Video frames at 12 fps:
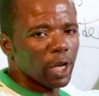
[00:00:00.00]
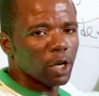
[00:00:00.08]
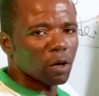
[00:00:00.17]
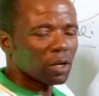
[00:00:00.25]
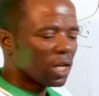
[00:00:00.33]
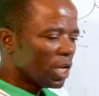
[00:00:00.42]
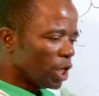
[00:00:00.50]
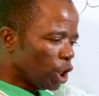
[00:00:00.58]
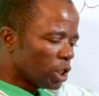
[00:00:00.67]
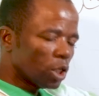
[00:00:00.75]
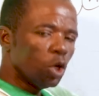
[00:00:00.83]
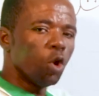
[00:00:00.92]
ion
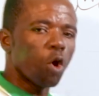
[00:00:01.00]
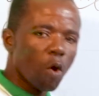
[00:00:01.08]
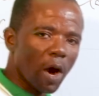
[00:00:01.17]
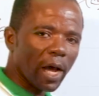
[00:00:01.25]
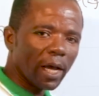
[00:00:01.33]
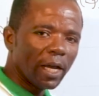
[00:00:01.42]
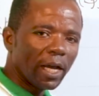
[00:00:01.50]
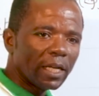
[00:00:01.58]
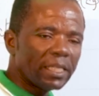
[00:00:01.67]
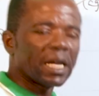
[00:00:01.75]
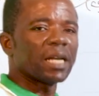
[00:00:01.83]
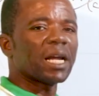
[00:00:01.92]
is lower
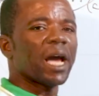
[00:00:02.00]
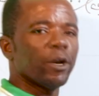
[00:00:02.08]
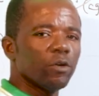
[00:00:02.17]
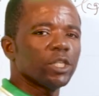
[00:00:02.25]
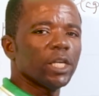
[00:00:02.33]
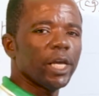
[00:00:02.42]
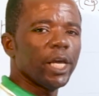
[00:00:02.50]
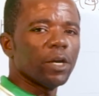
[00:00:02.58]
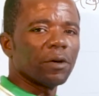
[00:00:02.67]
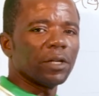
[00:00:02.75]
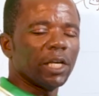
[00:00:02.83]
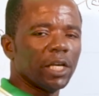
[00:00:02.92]
than hydrogen
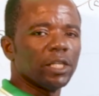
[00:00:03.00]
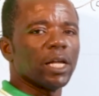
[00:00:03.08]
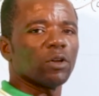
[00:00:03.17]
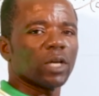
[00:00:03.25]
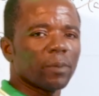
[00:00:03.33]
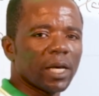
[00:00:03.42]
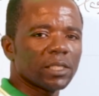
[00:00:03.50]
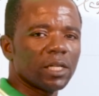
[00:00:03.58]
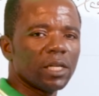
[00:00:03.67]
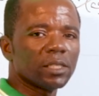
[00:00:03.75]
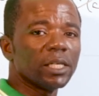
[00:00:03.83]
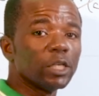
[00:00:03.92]
ion in the electrochemical
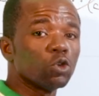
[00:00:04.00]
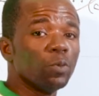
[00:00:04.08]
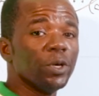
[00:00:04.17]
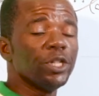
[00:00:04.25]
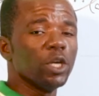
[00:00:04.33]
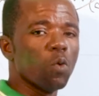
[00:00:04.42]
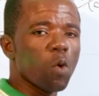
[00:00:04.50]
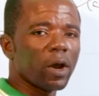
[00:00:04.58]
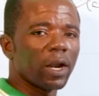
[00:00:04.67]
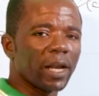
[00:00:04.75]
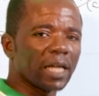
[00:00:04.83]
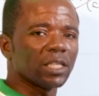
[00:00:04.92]
series, it will be the
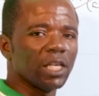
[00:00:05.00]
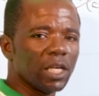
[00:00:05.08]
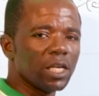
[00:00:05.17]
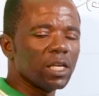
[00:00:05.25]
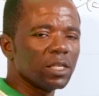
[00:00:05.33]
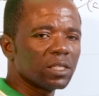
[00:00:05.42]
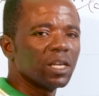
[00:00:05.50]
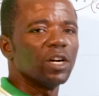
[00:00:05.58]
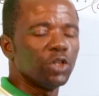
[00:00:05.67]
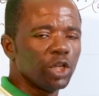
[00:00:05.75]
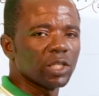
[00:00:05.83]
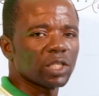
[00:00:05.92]
one that is
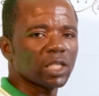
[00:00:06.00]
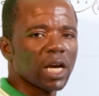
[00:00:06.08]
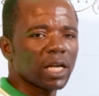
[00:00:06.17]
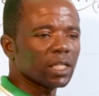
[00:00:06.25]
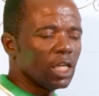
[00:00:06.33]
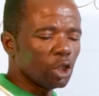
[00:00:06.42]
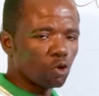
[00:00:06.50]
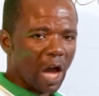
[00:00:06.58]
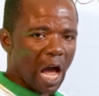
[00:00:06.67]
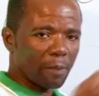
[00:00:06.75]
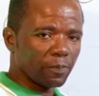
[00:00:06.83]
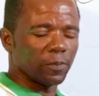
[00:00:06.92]
discharged.
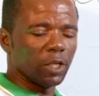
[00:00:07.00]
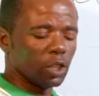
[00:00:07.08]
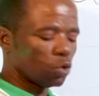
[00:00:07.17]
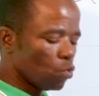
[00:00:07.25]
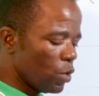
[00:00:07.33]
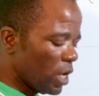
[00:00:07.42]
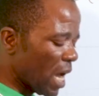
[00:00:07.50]
It will